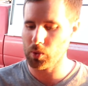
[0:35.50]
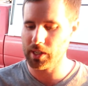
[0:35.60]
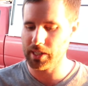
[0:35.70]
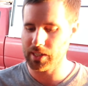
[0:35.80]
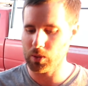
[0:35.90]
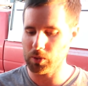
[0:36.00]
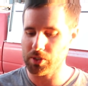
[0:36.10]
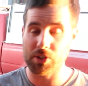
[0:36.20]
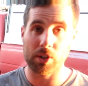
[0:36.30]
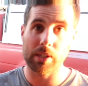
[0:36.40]
we're gonna get a hold
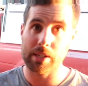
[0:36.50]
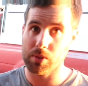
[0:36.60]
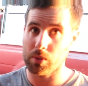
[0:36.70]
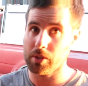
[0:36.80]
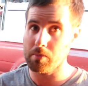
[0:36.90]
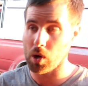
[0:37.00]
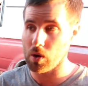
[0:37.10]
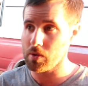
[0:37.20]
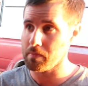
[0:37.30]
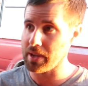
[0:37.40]
of Starlight Solar
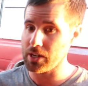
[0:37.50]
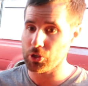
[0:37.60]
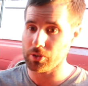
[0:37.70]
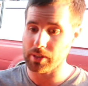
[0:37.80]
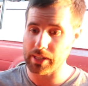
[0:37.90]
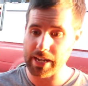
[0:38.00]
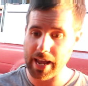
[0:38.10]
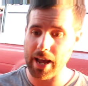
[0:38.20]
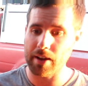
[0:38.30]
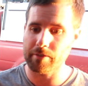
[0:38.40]
tomorrow and make sure that they
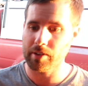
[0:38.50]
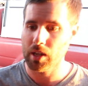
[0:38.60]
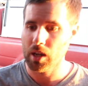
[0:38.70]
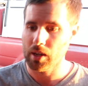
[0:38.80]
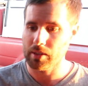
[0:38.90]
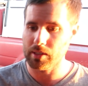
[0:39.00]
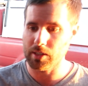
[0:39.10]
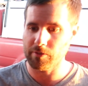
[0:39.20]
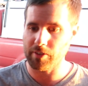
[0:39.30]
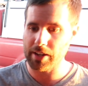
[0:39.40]
have the
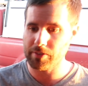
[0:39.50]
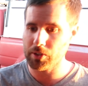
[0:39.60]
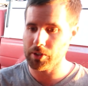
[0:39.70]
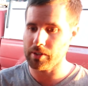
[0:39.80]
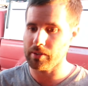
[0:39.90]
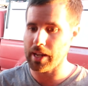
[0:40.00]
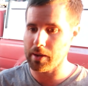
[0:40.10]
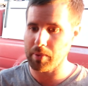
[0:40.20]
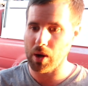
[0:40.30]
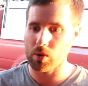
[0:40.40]
500
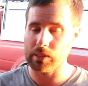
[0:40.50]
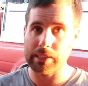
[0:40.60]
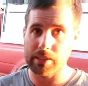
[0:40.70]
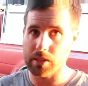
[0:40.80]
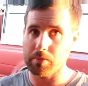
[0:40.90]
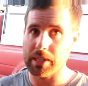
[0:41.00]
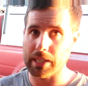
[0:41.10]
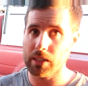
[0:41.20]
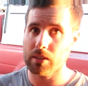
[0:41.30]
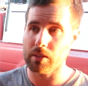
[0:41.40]
amp hour lithium
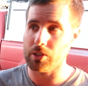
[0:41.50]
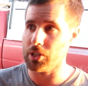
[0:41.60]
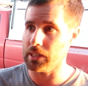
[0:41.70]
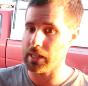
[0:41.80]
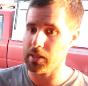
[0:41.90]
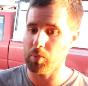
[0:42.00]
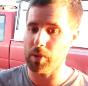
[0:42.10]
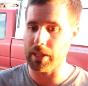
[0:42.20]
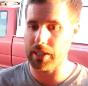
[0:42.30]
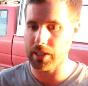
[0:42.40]
kit that she'd like to
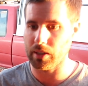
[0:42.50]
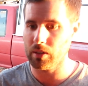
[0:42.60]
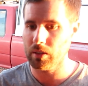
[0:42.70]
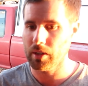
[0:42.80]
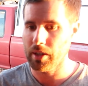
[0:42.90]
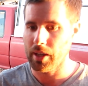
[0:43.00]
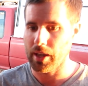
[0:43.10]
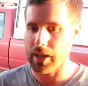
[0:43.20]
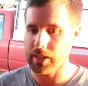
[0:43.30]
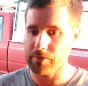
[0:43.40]
put in here.
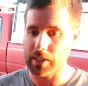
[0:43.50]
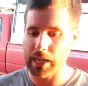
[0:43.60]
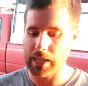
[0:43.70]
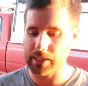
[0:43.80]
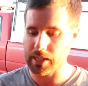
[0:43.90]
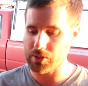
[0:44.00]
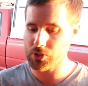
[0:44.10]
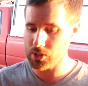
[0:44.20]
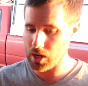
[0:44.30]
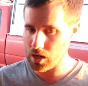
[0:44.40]
And if they got that in
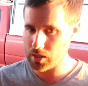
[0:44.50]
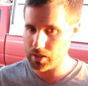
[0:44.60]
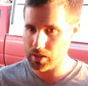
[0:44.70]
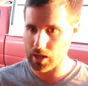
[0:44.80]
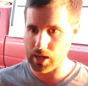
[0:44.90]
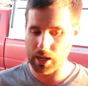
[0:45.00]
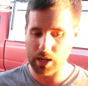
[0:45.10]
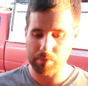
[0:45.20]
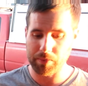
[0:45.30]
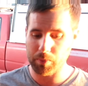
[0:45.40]
stock,
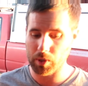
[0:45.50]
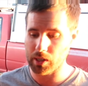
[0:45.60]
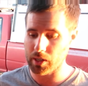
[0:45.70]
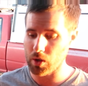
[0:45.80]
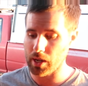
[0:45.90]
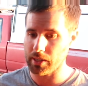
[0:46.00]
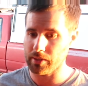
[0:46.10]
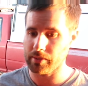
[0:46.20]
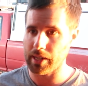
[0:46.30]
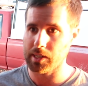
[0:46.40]
then we're gonna go ahead
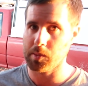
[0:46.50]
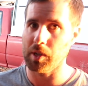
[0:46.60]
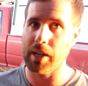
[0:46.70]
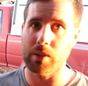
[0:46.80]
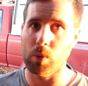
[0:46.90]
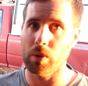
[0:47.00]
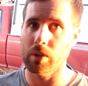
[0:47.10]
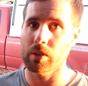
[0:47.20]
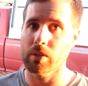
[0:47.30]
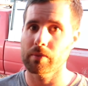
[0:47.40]
and expedite
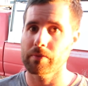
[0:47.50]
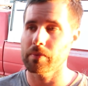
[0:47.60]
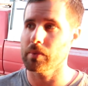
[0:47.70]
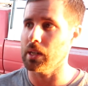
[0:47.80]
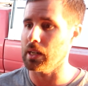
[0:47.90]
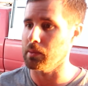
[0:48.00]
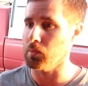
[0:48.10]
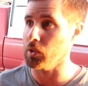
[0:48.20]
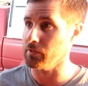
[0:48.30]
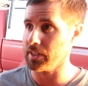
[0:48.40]
order
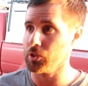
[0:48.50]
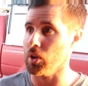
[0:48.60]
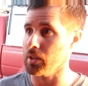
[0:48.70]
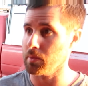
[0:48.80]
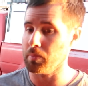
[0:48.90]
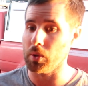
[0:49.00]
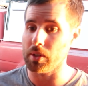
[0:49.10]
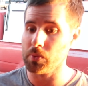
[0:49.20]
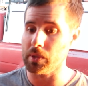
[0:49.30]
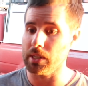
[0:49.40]
all the Victron
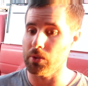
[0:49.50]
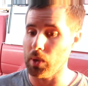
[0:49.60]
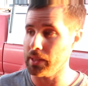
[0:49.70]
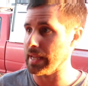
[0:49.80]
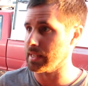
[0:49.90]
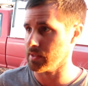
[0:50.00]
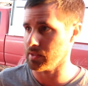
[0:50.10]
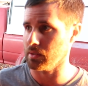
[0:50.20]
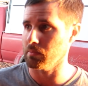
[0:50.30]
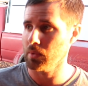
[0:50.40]
components we need to run that
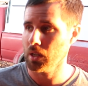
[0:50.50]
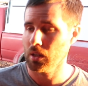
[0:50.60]
system